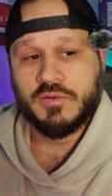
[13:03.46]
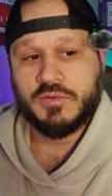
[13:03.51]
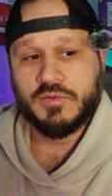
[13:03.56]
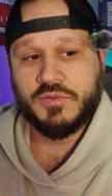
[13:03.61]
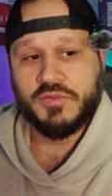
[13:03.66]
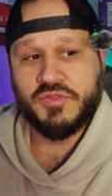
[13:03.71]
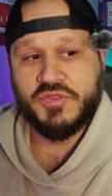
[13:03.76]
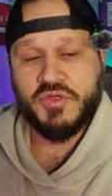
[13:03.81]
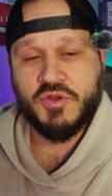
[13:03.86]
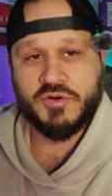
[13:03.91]

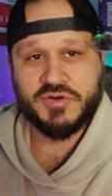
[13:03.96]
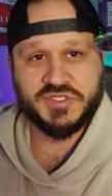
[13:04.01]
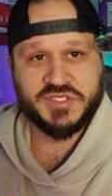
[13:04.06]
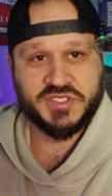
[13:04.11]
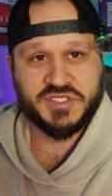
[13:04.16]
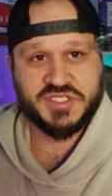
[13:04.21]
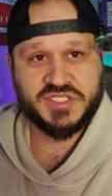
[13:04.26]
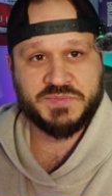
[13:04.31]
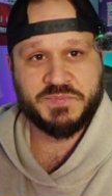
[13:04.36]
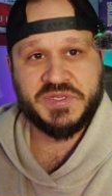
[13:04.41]
there's a
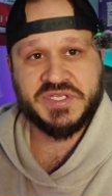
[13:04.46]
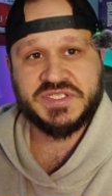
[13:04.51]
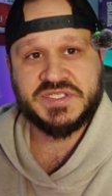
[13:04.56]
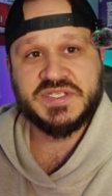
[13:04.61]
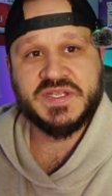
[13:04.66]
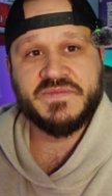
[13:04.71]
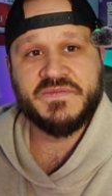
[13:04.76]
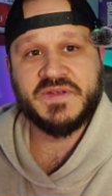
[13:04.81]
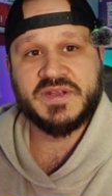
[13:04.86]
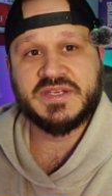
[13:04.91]

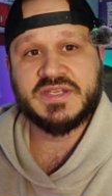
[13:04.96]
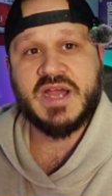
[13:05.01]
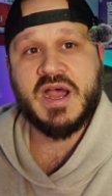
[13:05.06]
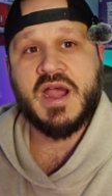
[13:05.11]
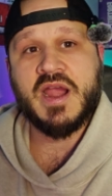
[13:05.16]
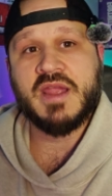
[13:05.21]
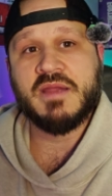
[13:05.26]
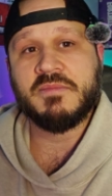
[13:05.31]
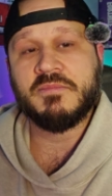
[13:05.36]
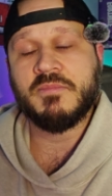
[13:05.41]
specific
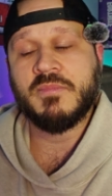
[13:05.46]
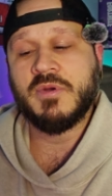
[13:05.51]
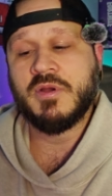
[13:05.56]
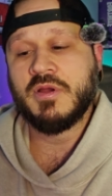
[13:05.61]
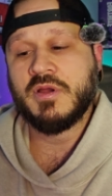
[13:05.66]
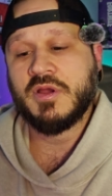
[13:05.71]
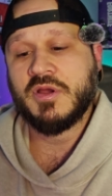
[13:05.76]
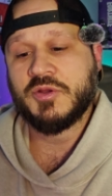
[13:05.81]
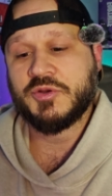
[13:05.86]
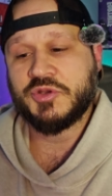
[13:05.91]
time
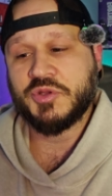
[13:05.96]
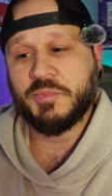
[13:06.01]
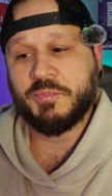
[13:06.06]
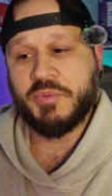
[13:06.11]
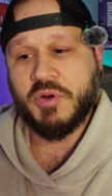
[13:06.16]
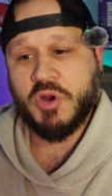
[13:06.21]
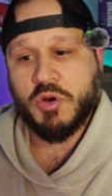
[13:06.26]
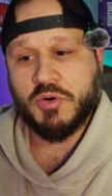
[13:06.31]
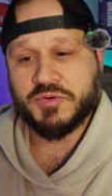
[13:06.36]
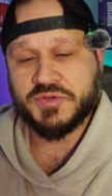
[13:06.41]
to
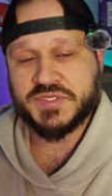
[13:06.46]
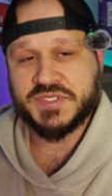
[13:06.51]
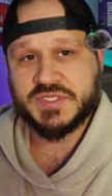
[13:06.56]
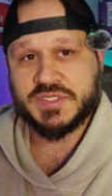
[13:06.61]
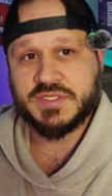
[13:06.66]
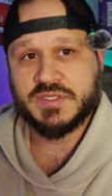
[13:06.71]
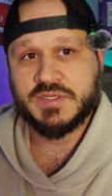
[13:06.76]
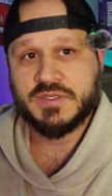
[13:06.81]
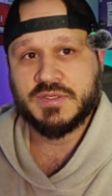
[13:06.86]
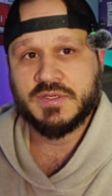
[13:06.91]

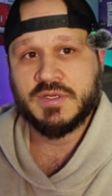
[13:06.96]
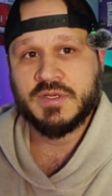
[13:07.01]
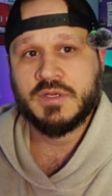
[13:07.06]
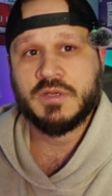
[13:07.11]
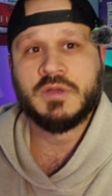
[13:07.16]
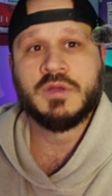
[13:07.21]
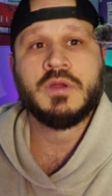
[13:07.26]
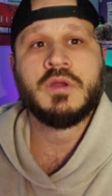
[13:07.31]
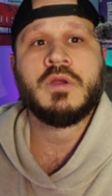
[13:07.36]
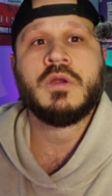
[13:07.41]
post,
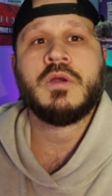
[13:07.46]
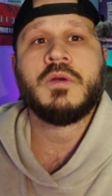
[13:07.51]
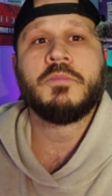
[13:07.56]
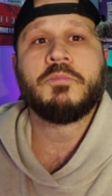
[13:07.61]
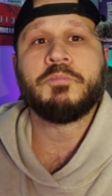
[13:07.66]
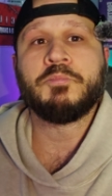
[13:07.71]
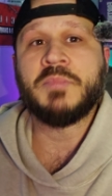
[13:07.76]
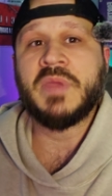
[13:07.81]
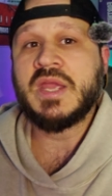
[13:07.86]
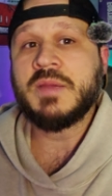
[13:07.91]

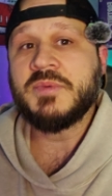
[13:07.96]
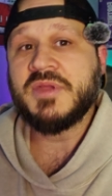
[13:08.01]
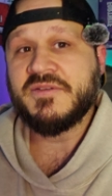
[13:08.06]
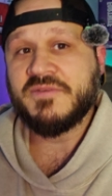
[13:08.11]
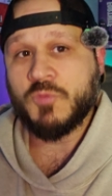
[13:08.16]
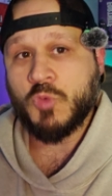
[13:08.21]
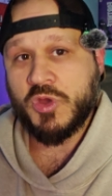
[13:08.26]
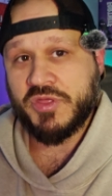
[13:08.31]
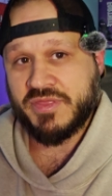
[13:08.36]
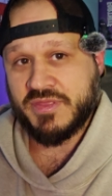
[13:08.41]
maybe
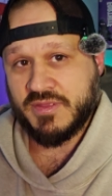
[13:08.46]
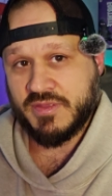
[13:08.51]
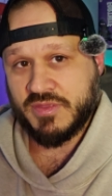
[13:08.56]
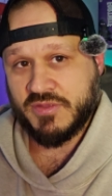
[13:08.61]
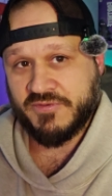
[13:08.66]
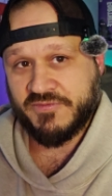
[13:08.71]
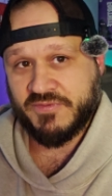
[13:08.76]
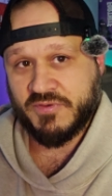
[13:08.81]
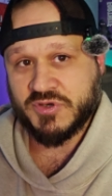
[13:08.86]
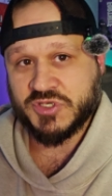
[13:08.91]
within
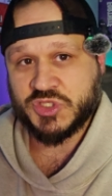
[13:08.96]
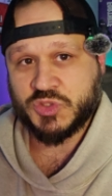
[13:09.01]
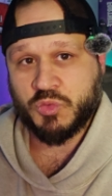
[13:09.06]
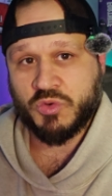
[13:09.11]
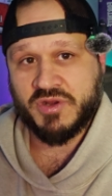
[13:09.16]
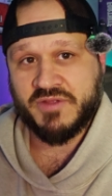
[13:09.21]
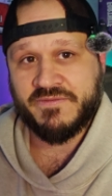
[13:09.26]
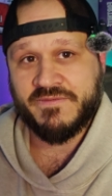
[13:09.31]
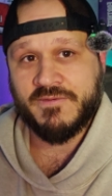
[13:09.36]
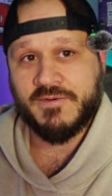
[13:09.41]
the first
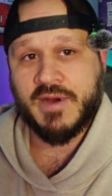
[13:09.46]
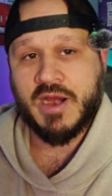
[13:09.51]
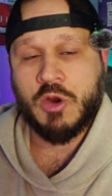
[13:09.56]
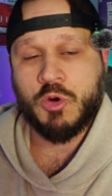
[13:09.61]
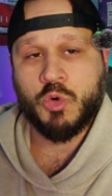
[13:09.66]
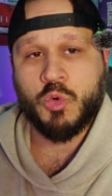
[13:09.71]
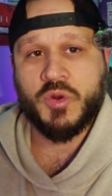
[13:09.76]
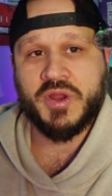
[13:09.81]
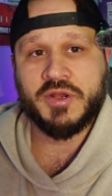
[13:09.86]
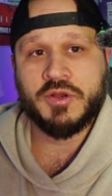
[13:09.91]

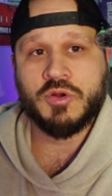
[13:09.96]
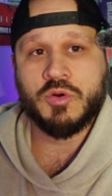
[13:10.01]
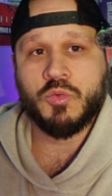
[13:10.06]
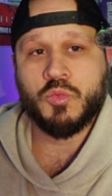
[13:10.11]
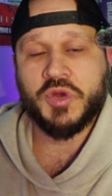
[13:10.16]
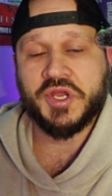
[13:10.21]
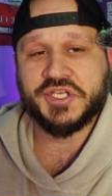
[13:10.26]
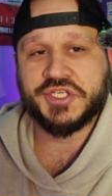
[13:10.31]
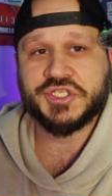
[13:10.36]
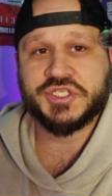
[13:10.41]
24-hour window,
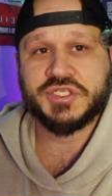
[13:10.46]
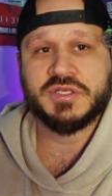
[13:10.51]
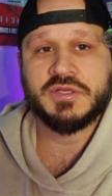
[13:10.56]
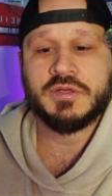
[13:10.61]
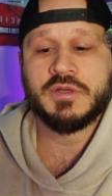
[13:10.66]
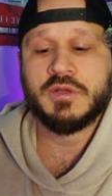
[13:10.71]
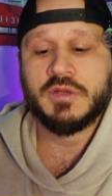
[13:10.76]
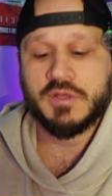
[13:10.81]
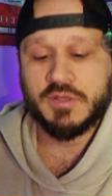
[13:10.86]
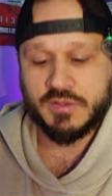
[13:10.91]
which
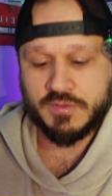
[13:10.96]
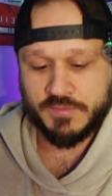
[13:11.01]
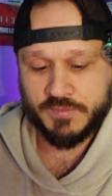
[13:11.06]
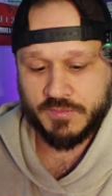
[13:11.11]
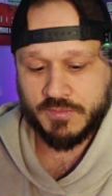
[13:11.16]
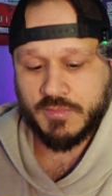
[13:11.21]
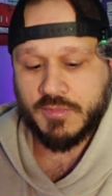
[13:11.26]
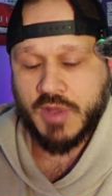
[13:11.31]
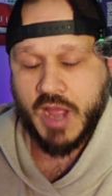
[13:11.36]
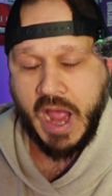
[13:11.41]

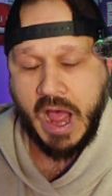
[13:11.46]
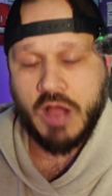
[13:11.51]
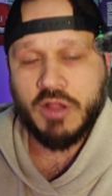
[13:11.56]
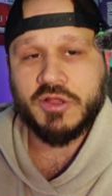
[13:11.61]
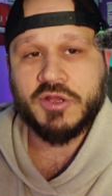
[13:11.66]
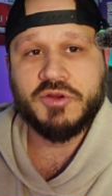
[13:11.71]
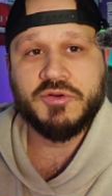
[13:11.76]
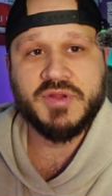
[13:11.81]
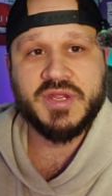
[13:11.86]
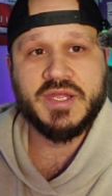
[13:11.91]
I'll
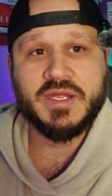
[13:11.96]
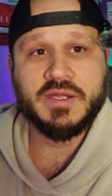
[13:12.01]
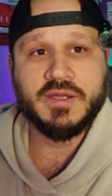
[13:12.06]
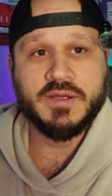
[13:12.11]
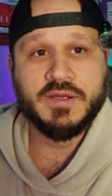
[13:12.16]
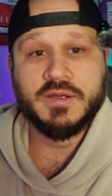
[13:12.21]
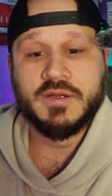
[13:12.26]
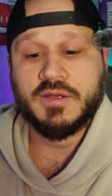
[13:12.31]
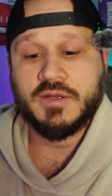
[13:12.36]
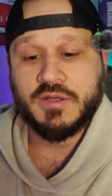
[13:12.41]
agree,
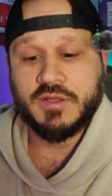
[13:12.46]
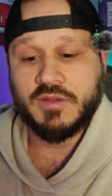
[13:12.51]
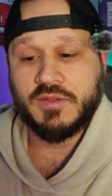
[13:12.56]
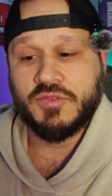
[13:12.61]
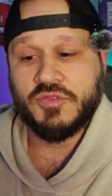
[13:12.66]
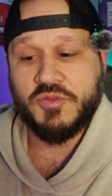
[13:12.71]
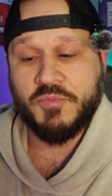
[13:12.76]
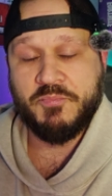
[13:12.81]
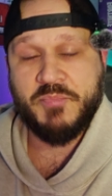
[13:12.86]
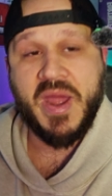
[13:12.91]

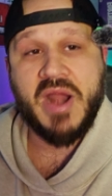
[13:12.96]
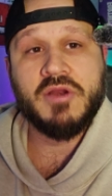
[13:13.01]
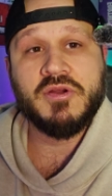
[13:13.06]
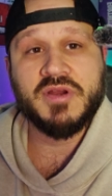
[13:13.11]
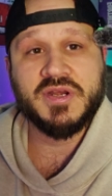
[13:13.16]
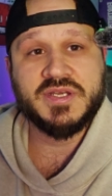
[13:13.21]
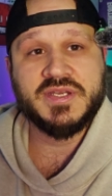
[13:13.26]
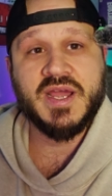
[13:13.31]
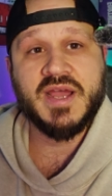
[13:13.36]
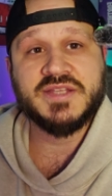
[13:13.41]
the
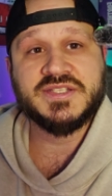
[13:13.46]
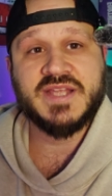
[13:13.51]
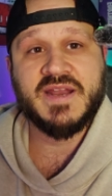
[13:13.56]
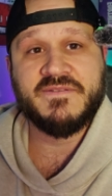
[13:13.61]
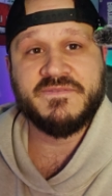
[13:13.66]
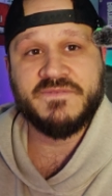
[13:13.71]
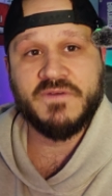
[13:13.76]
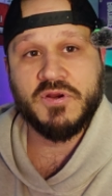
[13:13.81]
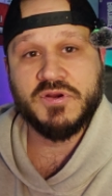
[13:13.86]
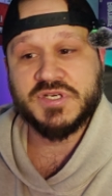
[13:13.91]
better it does
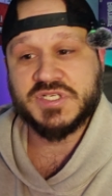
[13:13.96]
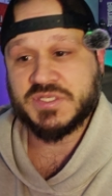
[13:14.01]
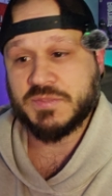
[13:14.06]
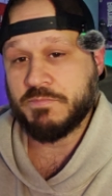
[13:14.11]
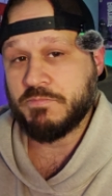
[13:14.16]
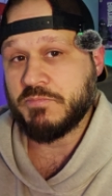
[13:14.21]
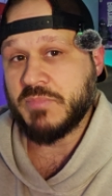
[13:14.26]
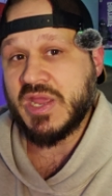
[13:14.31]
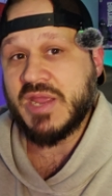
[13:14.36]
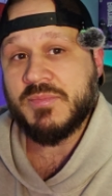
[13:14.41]
at first,
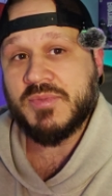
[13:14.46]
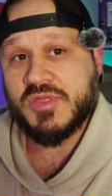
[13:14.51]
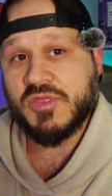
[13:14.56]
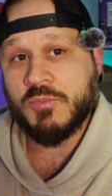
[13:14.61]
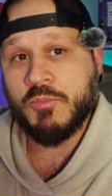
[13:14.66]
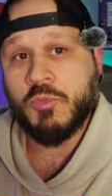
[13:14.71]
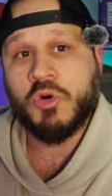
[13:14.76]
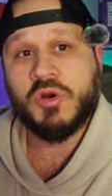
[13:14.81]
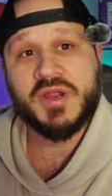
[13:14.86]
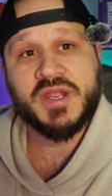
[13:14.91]
maybe the
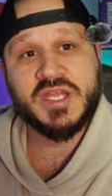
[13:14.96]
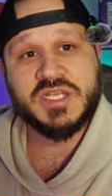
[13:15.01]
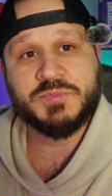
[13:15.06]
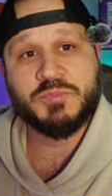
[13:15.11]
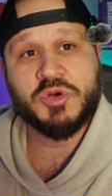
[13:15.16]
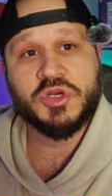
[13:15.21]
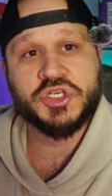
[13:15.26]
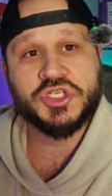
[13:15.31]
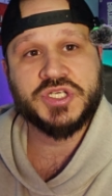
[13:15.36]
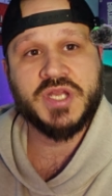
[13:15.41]
more it gets
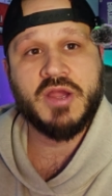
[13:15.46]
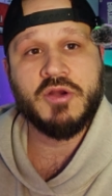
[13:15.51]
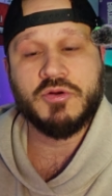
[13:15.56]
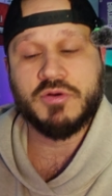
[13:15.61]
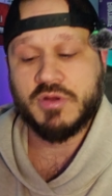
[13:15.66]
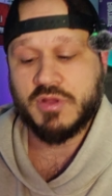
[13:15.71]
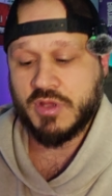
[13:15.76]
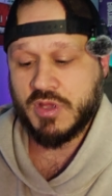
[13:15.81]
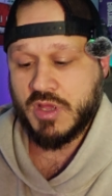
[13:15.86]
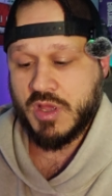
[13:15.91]
pushed
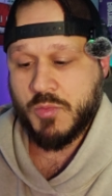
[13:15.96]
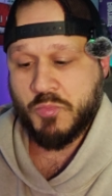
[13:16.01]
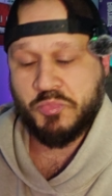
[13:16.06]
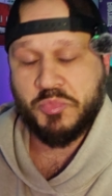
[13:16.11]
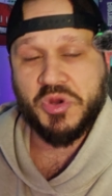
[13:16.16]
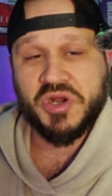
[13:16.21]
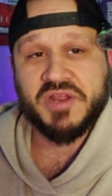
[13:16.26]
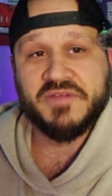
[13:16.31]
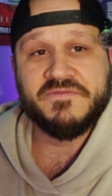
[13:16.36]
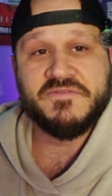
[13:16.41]
out.
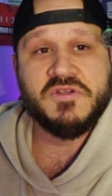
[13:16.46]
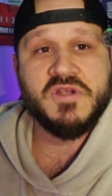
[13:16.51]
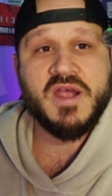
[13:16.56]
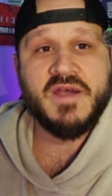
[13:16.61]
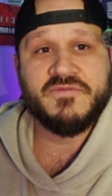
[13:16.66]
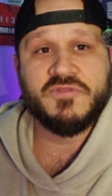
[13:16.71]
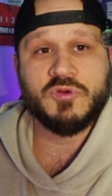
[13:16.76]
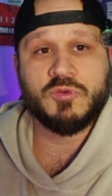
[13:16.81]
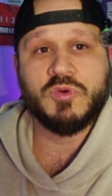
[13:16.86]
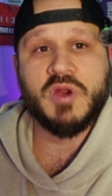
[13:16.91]
But if you
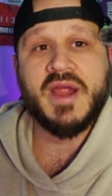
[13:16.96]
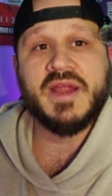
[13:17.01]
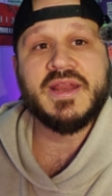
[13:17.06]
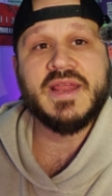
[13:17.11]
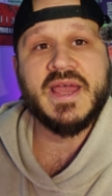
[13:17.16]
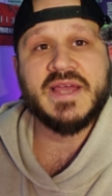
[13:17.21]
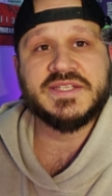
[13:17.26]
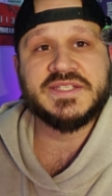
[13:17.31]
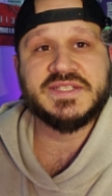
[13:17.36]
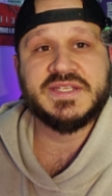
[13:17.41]
have the right
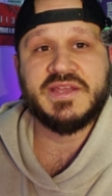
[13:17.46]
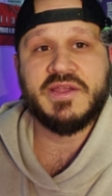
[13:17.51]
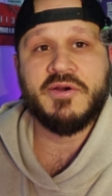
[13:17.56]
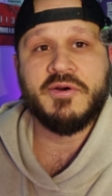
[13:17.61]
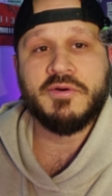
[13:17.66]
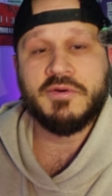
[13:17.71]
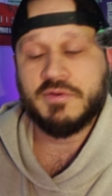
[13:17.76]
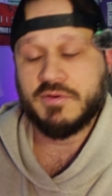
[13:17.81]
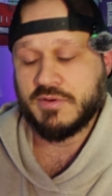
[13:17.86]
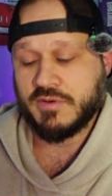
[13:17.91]

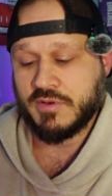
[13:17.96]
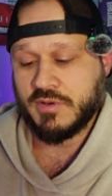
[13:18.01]
SEO,